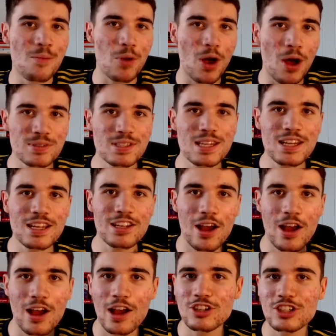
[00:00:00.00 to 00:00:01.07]
But I'm seeing
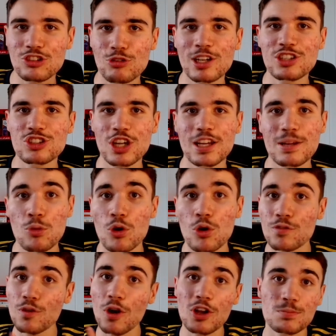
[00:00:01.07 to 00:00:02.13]
Granit Xhaka in more
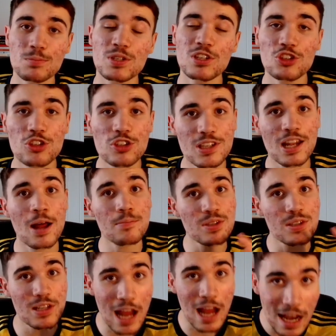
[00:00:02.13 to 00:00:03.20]
advanced positions, and
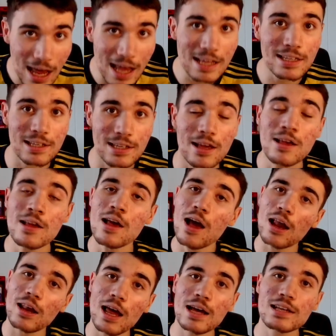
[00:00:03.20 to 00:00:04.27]
I like it.
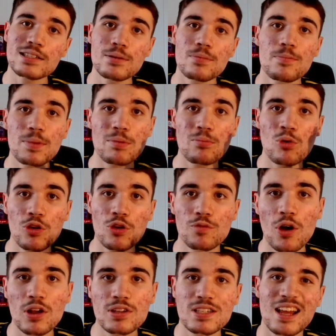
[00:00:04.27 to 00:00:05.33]
I like seeing him a bit more
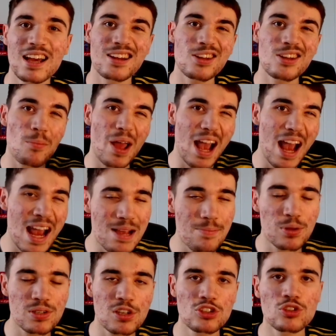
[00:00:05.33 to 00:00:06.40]
advanced in like a number 8
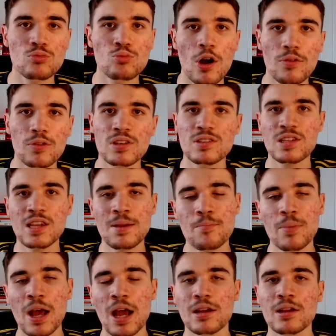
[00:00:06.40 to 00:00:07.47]
position rather than sitting
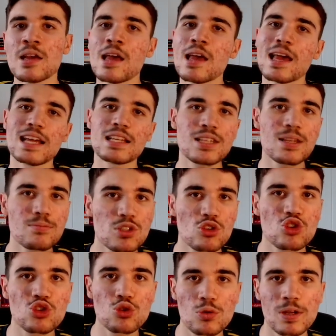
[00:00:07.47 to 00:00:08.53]
back. It seems to
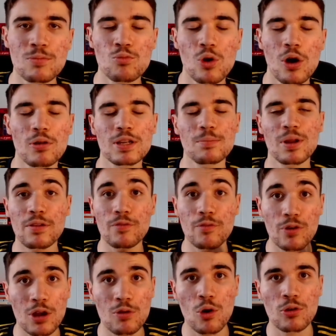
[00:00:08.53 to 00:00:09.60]
suit him well, and he played
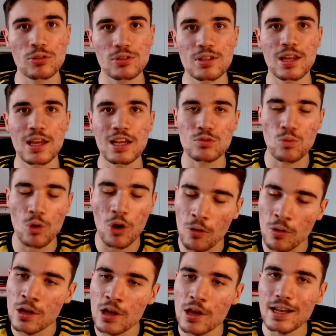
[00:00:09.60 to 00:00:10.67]
very well today as
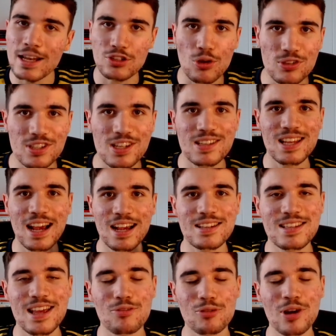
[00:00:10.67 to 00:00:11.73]
well. Let's go into the attackers
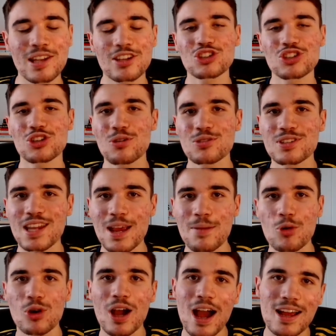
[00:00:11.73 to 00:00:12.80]
that run the show today.
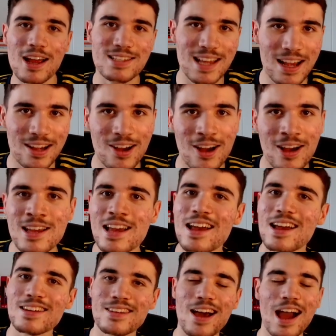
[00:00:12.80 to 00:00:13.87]
Bukayo Saka,
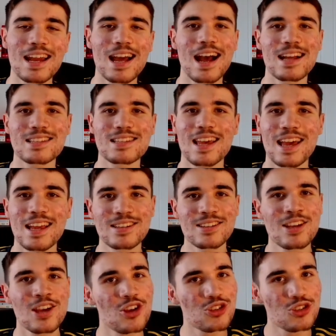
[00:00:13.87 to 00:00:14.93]
9 out of 10.
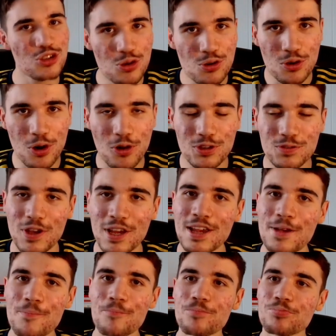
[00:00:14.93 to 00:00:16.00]
2 goals for
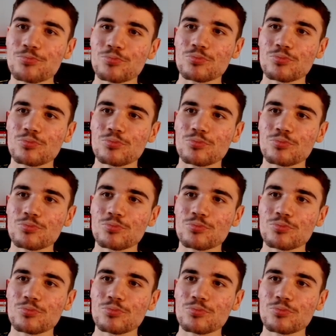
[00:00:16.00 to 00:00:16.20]
him.